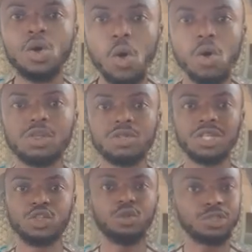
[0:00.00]
cause
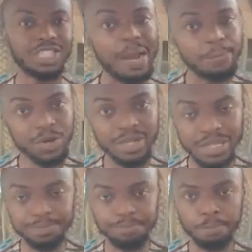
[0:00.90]
that you are
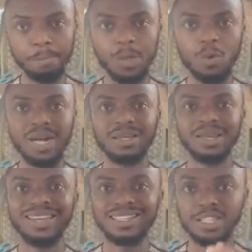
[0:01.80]
championing? All right,
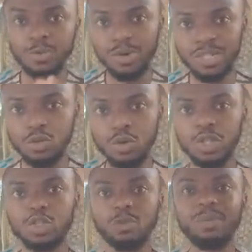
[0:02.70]
it is at this point that you're
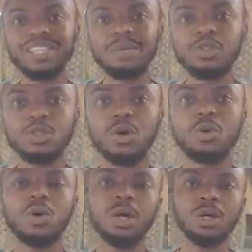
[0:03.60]
going to make them to
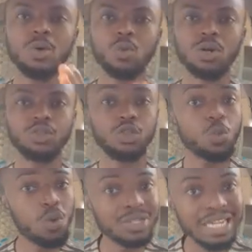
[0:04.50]
know what
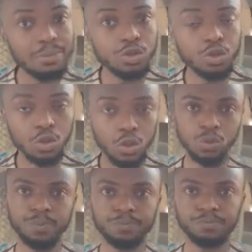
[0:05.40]
you want them to
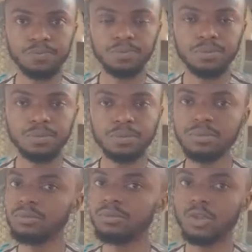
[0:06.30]
do.
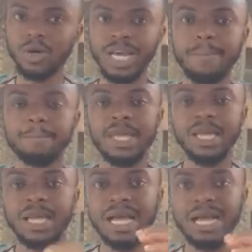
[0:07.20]
Okay,
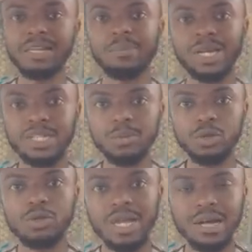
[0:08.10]
and then by the time
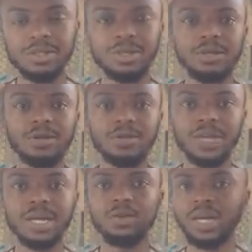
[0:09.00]
you do that,
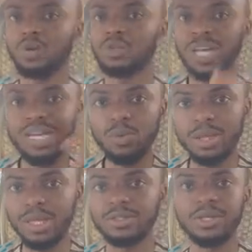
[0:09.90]
then you can also end
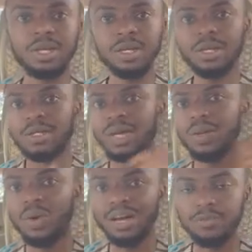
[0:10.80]
with this. Now
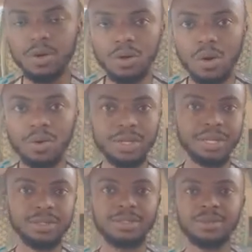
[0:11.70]
that we have done all
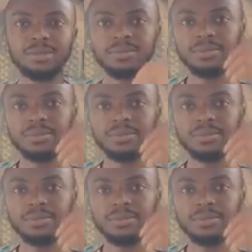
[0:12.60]
these,